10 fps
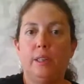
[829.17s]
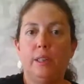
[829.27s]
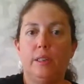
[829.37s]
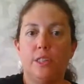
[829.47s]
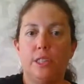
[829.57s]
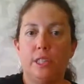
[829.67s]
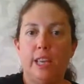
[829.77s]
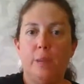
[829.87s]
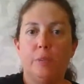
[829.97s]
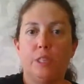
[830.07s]
just a
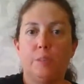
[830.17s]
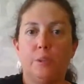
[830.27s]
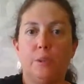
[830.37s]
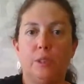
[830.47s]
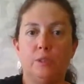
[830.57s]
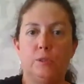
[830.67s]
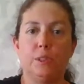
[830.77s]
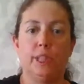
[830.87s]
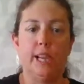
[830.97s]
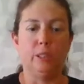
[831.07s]
tablespoon of
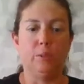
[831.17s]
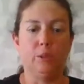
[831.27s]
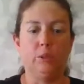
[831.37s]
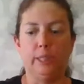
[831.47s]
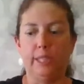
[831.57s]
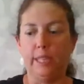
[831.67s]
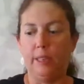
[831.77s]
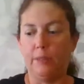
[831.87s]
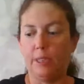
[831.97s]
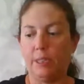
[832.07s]
tightly rolled
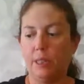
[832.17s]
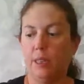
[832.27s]
leaves.